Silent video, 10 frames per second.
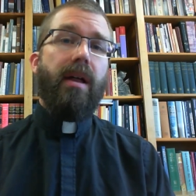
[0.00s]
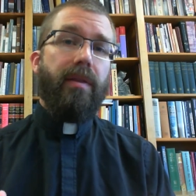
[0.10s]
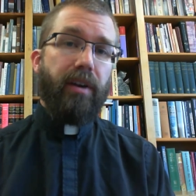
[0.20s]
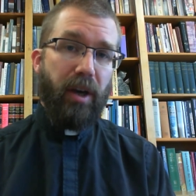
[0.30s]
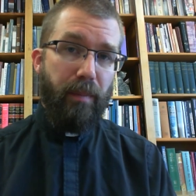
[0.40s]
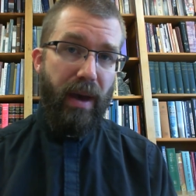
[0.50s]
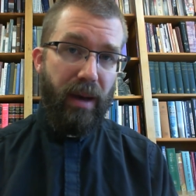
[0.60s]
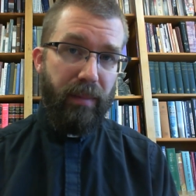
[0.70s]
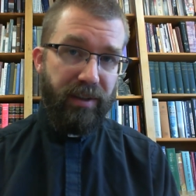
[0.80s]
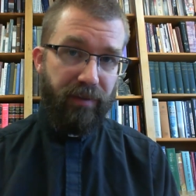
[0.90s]
the
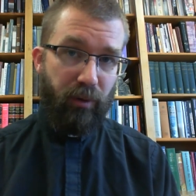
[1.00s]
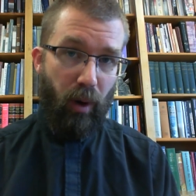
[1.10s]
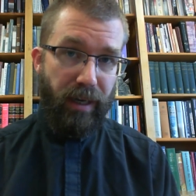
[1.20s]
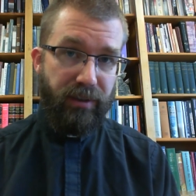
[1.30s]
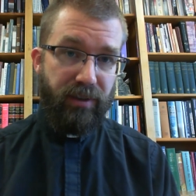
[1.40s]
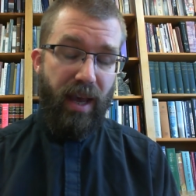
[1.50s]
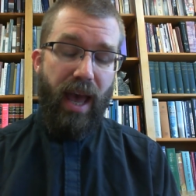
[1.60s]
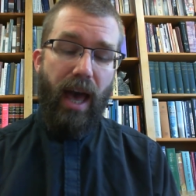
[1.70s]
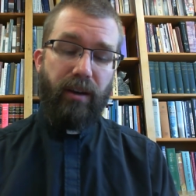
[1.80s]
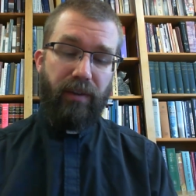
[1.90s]
commandment of Christ.
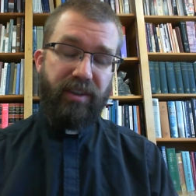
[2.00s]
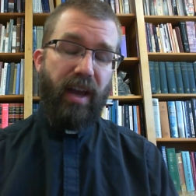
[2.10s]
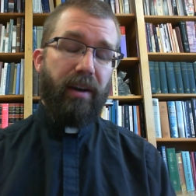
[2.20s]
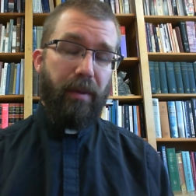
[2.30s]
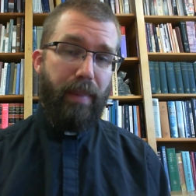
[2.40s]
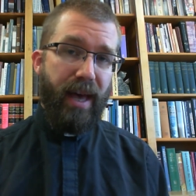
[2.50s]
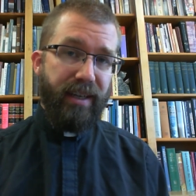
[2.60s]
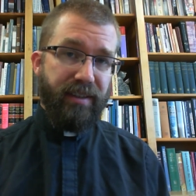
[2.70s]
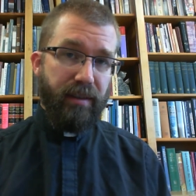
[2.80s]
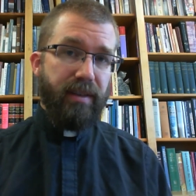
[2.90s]
And on the side of the
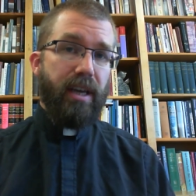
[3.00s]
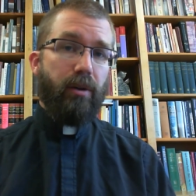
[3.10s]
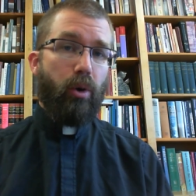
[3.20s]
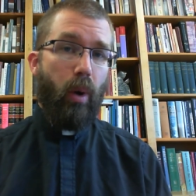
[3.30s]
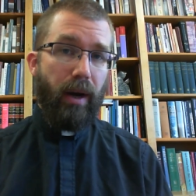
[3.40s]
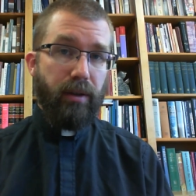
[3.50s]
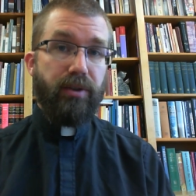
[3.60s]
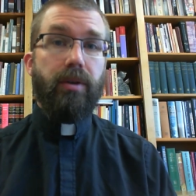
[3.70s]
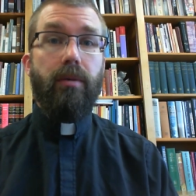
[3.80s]
penitent, it requires